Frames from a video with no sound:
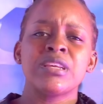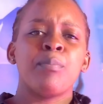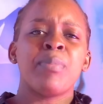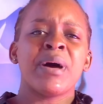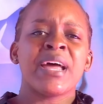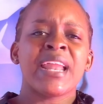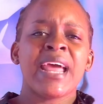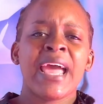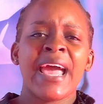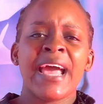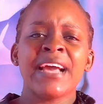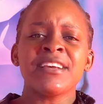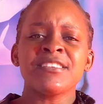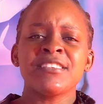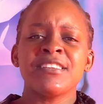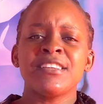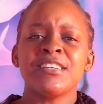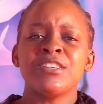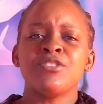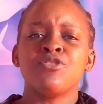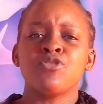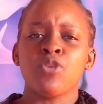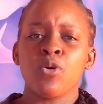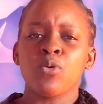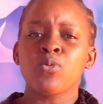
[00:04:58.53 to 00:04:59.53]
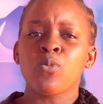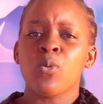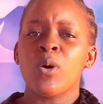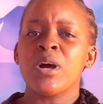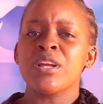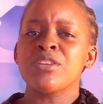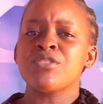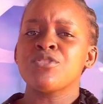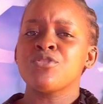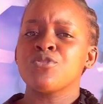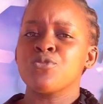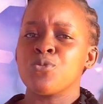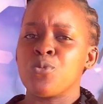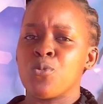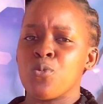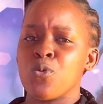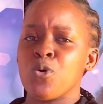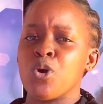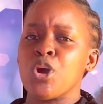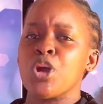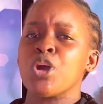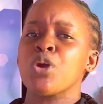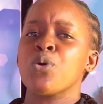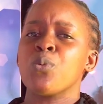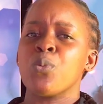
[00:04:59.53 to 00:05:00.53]
but I actually don't want to
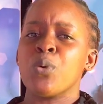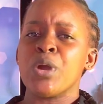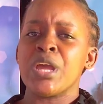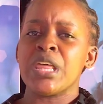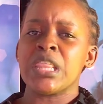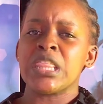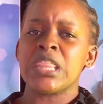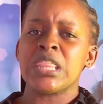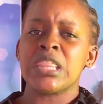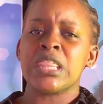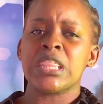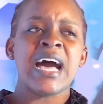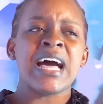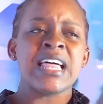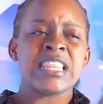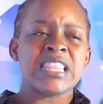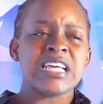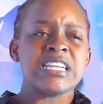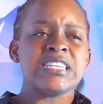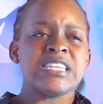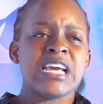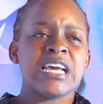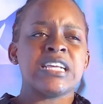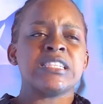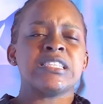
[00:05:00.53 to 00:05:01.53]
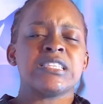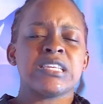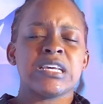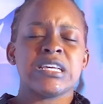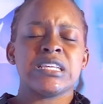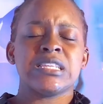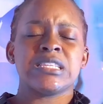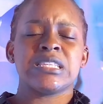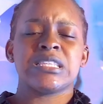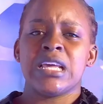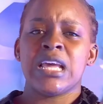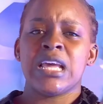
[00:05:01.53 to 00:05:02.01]
work with other dancers